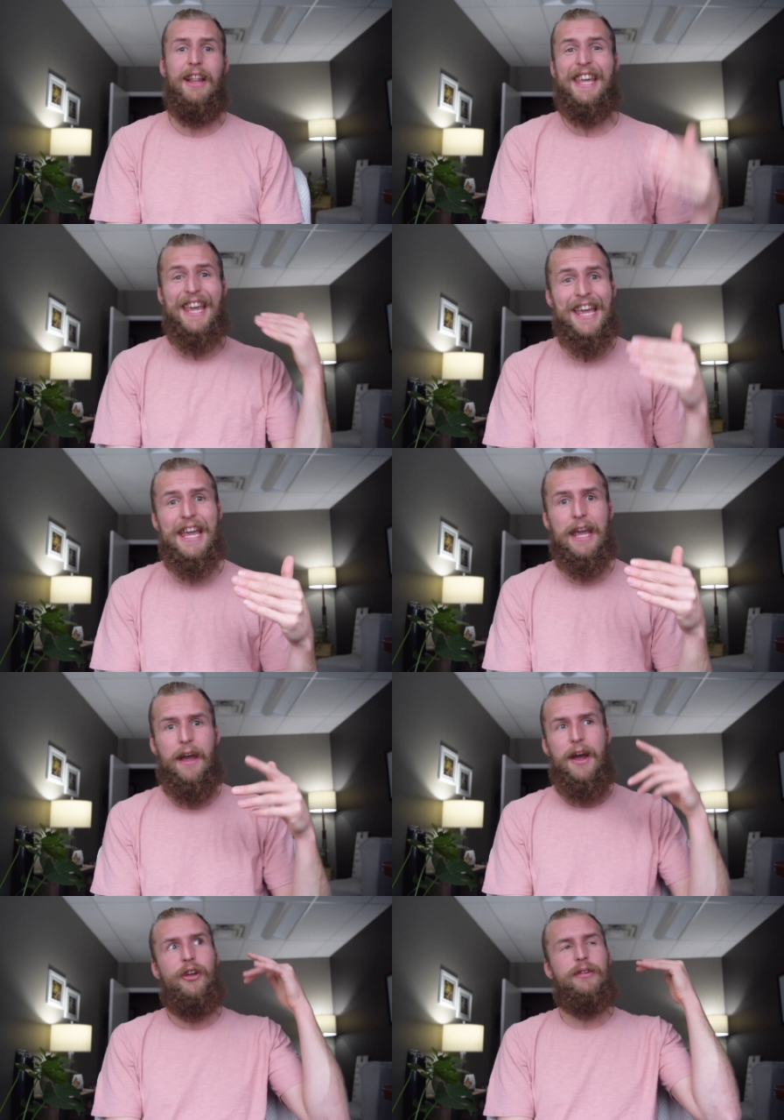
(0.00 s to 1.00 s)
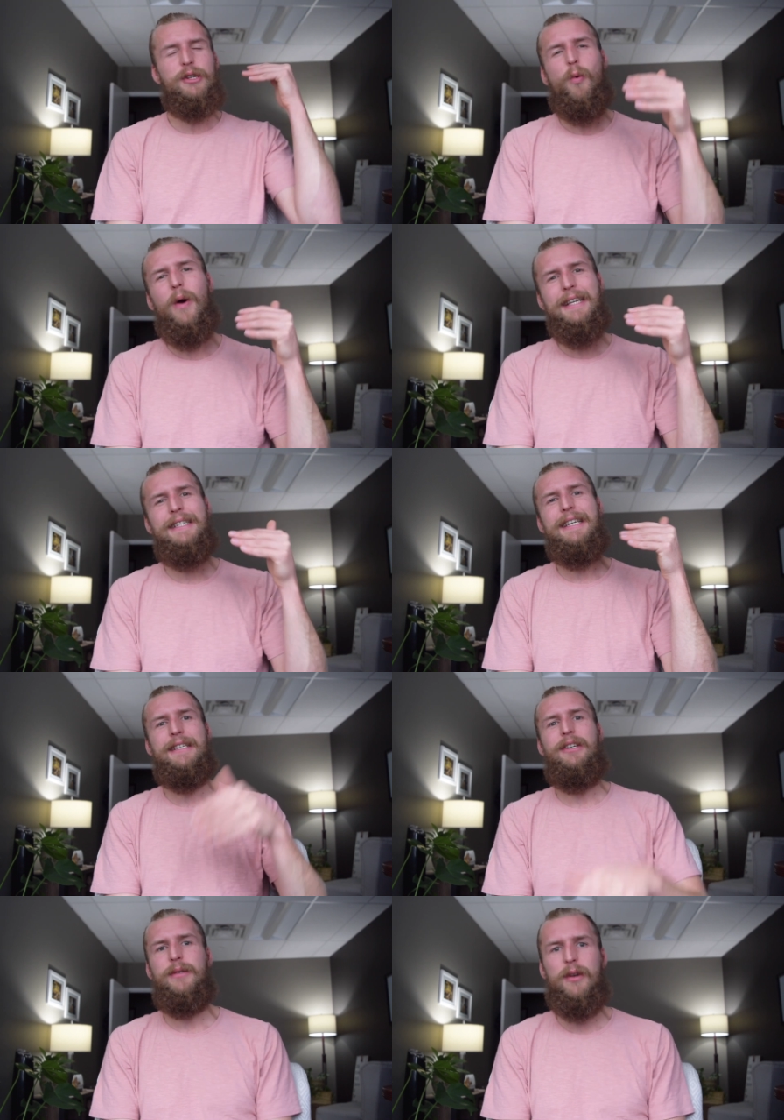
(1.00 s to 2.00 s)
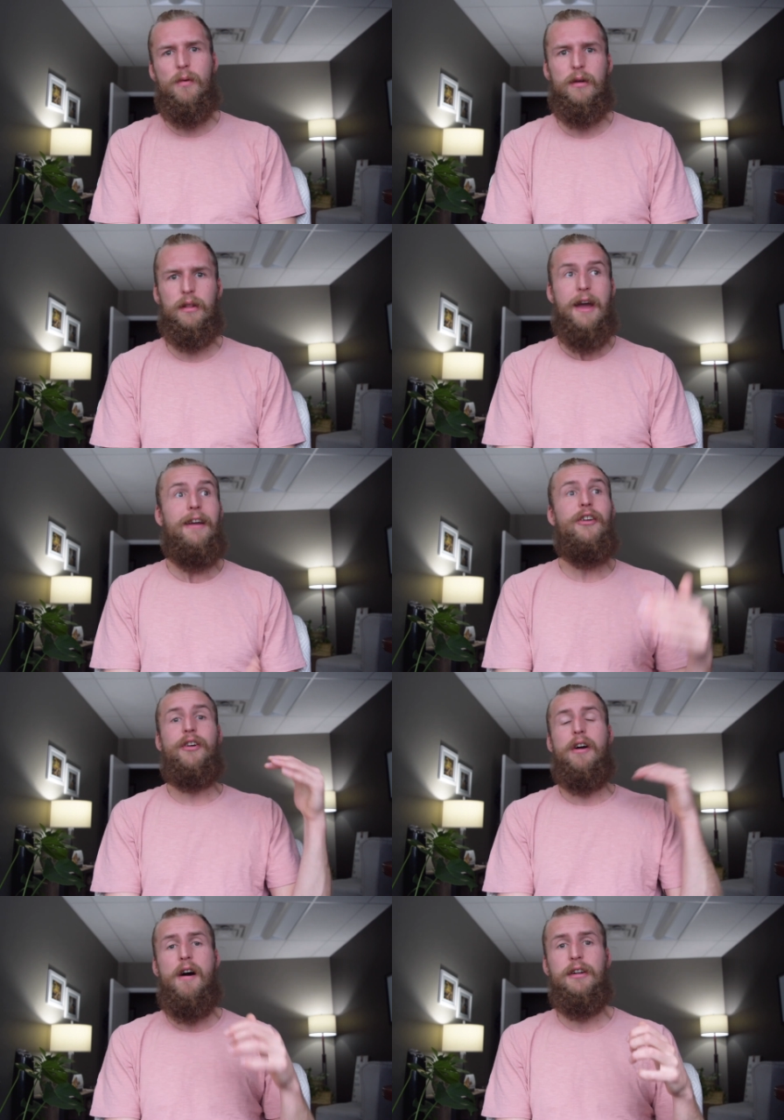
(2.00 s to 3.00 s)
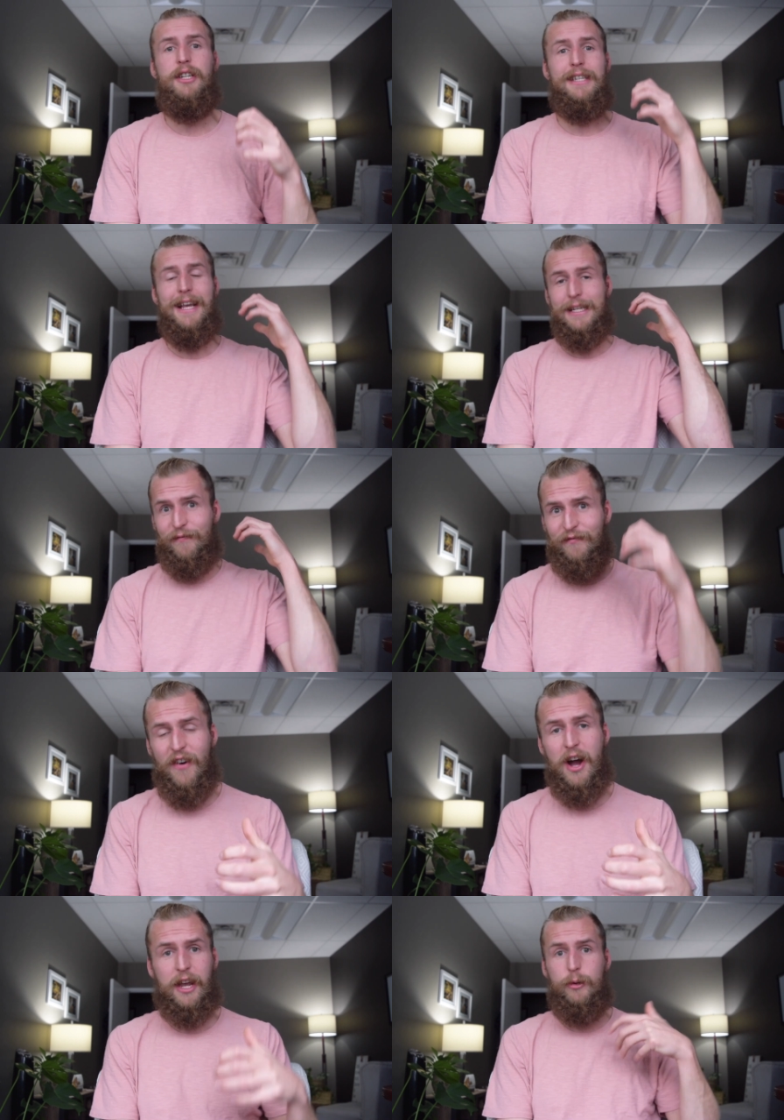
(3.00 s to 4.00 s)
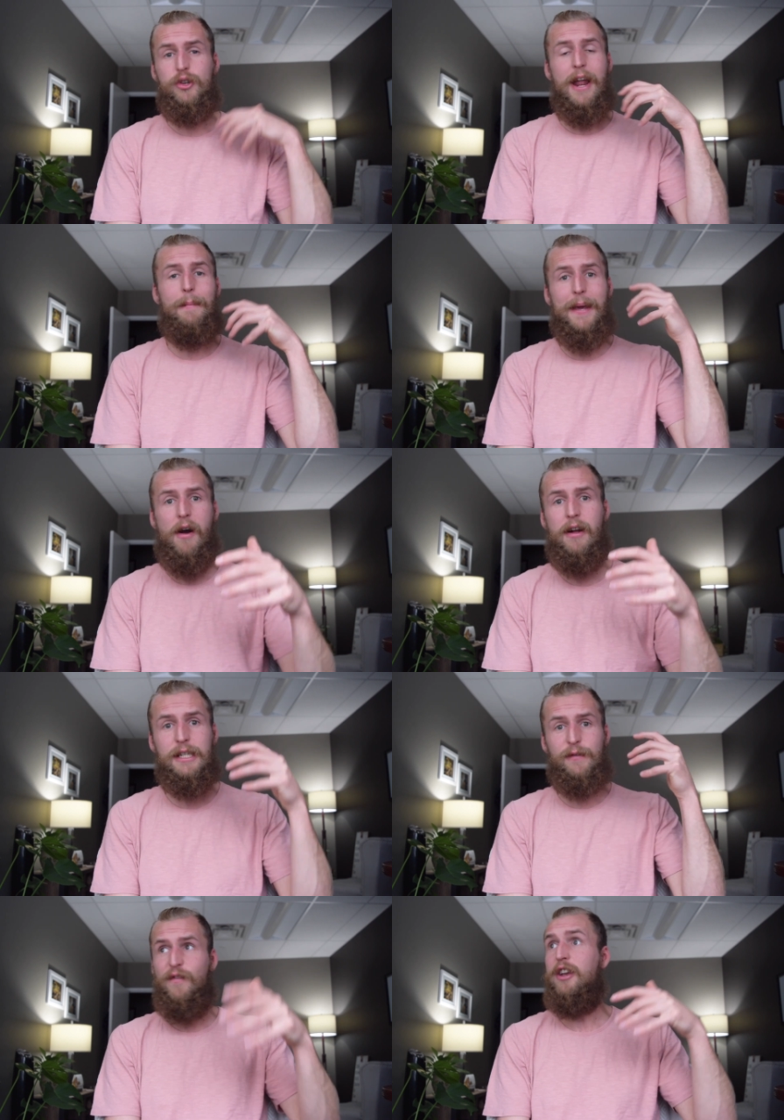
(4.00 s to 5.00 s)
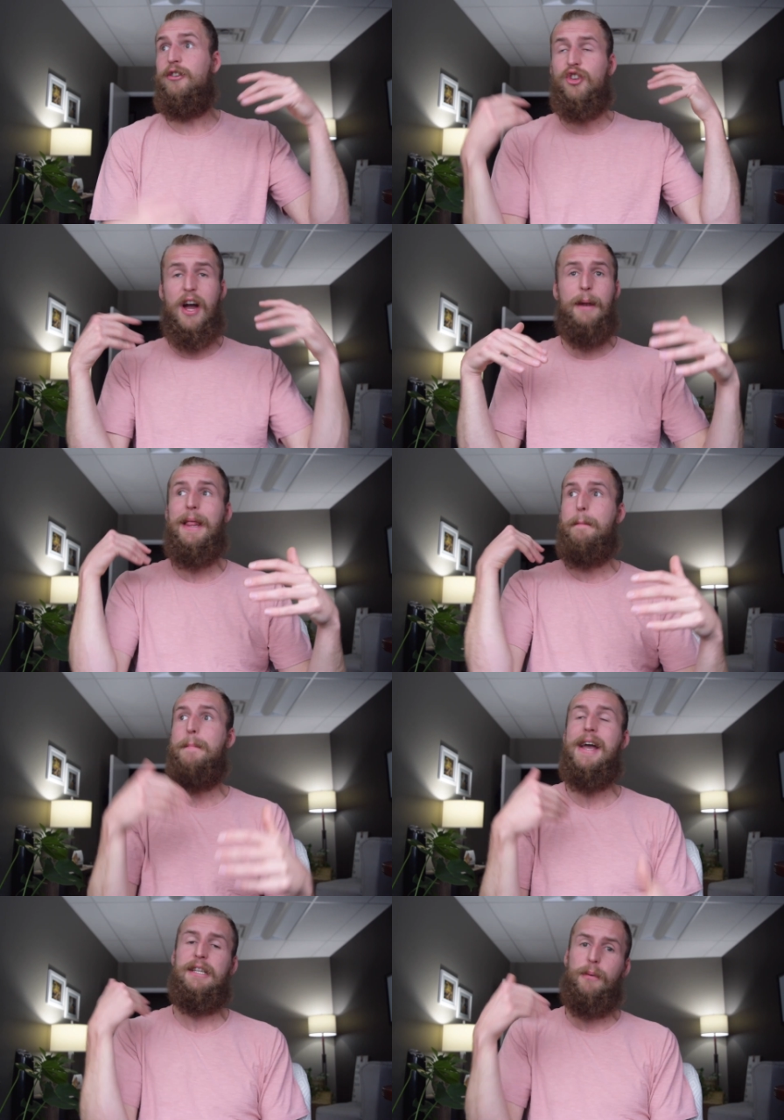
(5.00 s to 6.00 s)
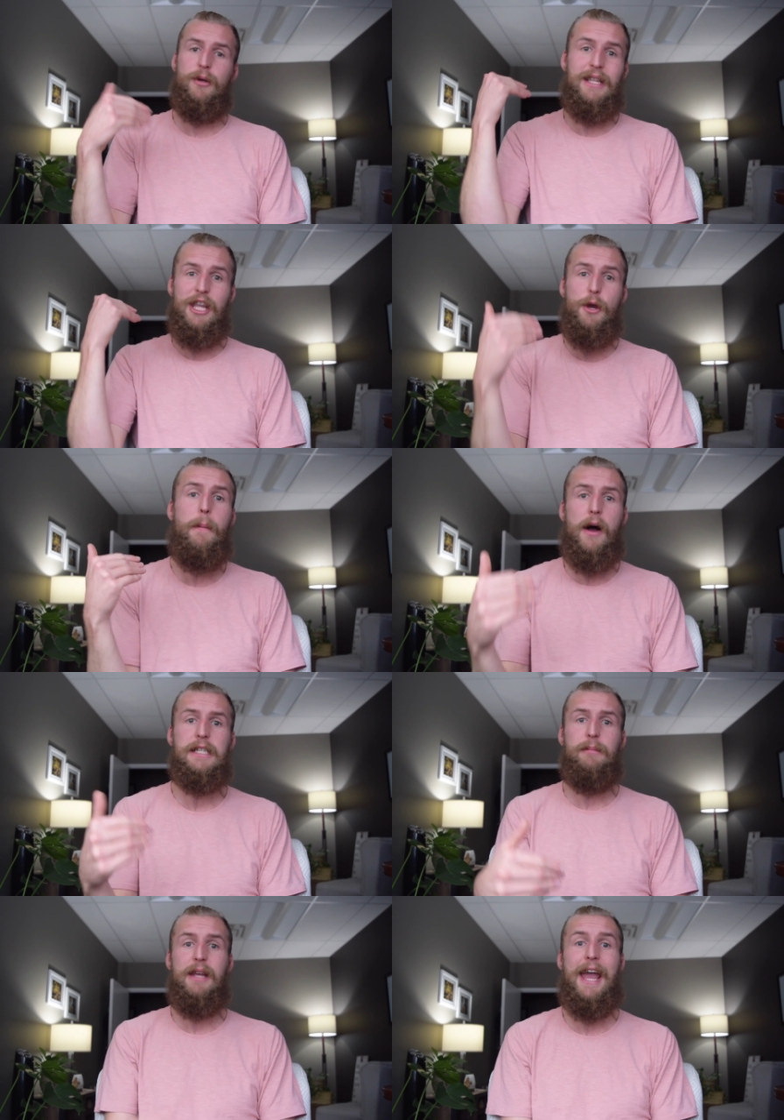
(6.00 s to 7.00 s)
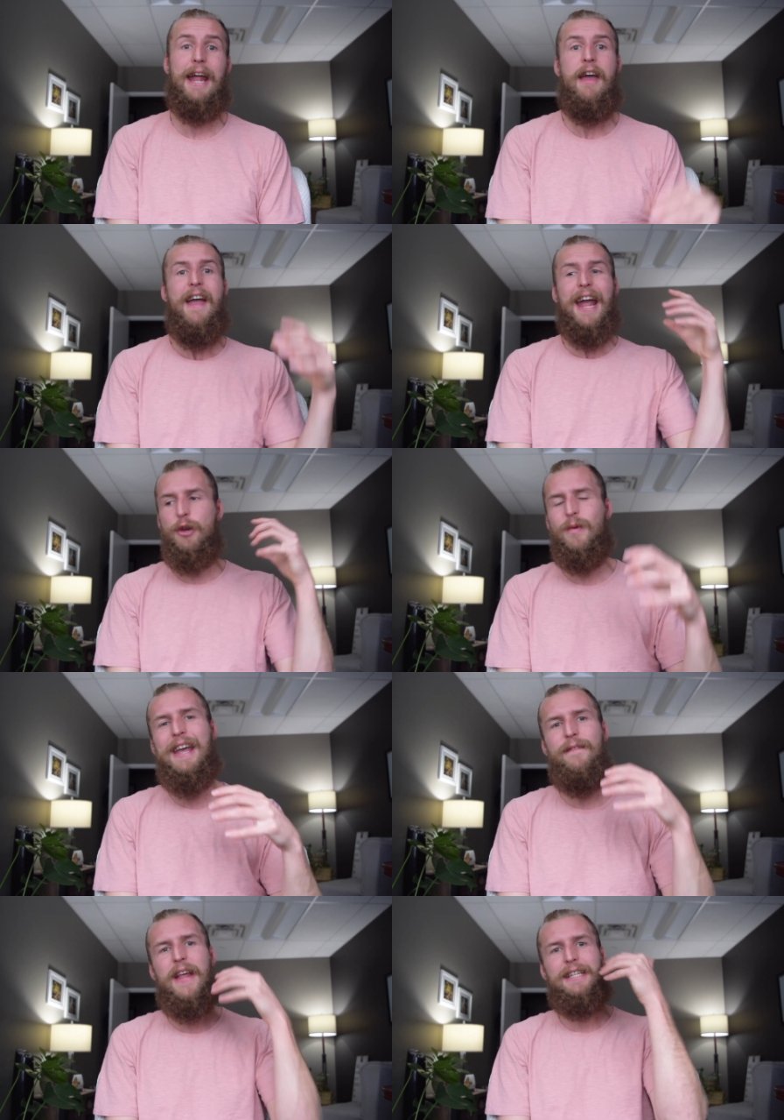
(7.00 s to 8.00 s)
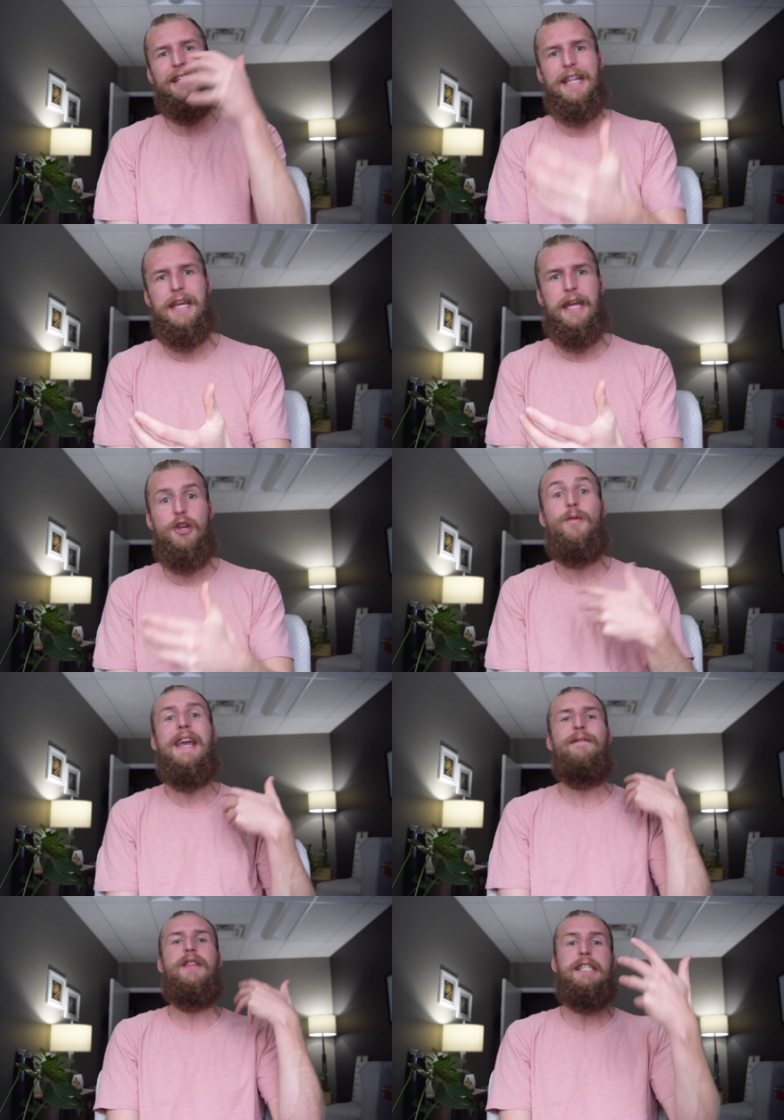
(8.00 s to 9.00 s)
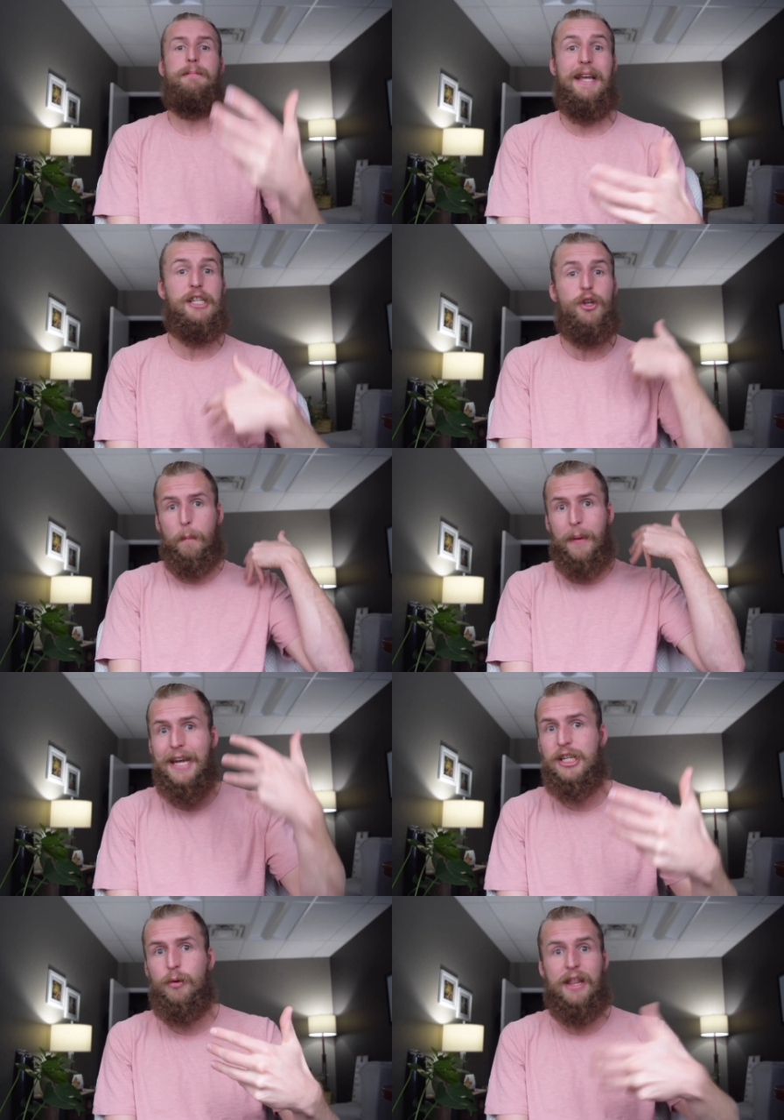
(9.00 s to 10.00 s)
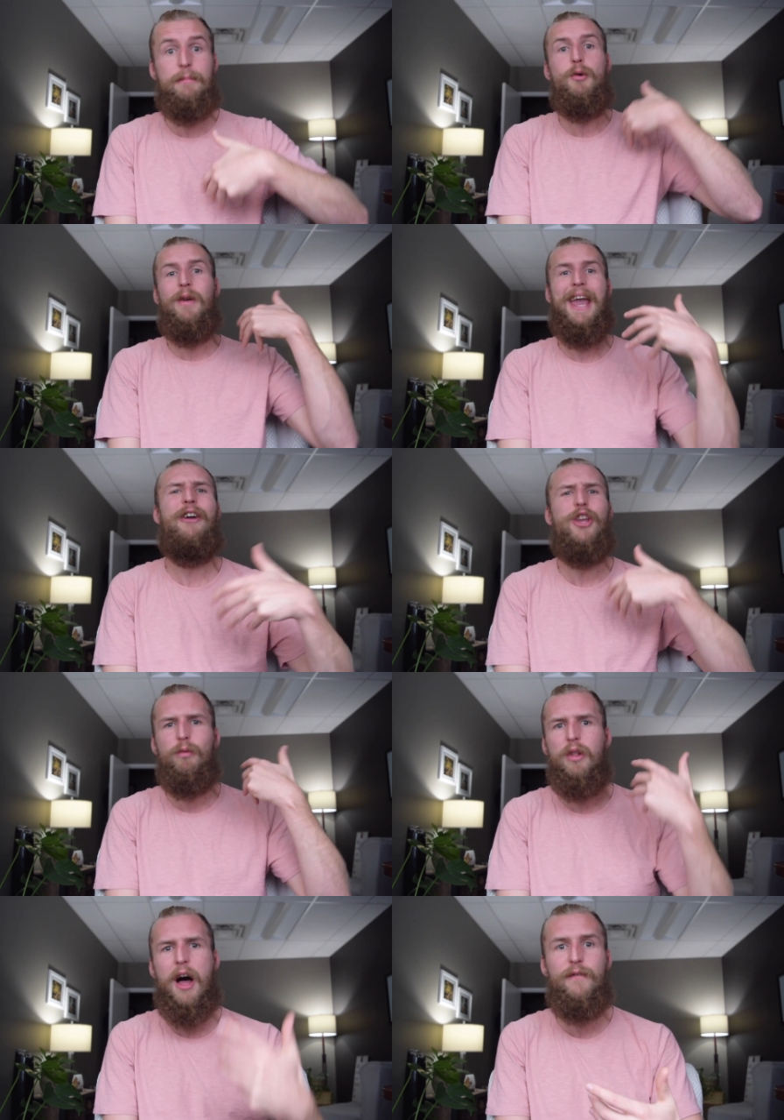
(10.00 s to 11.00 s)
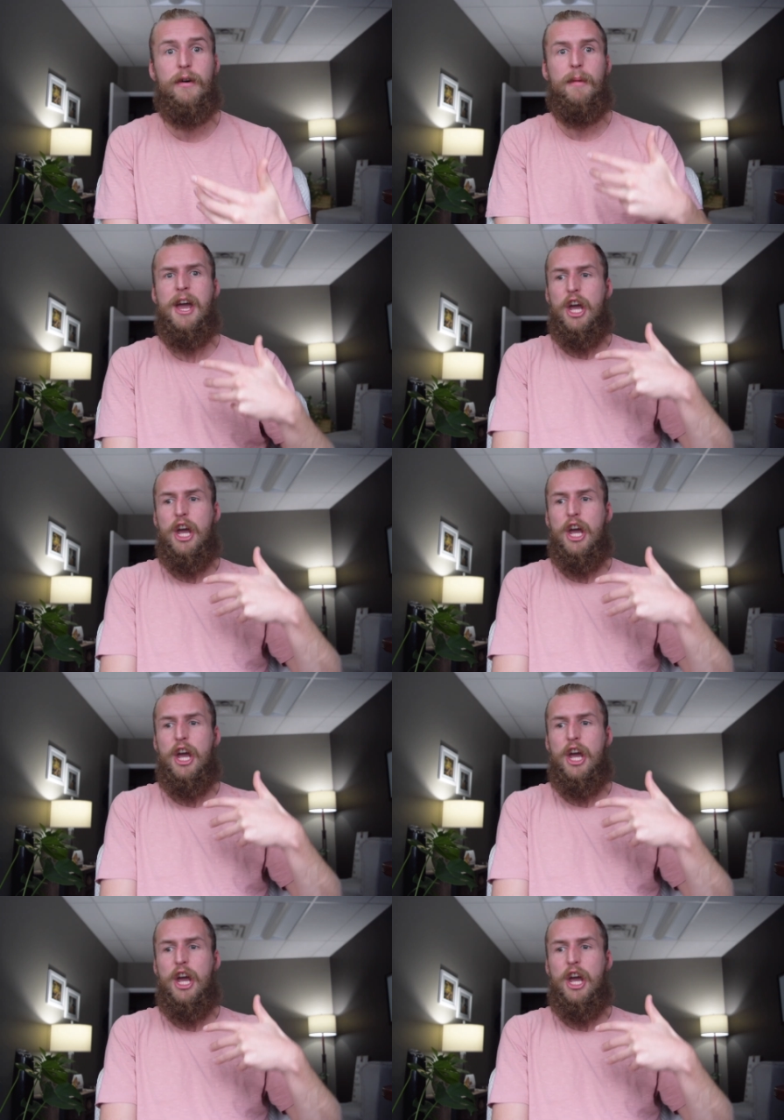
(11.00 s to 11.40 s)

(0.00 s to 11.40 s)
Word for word: Like E, you're 26 years old. You're conscious as fuck. You try to be conscious, fuck. You're trying to be the best person that you possibly can, and you give that to Lincoln. You give this space. You're patient with him. You care. You love him.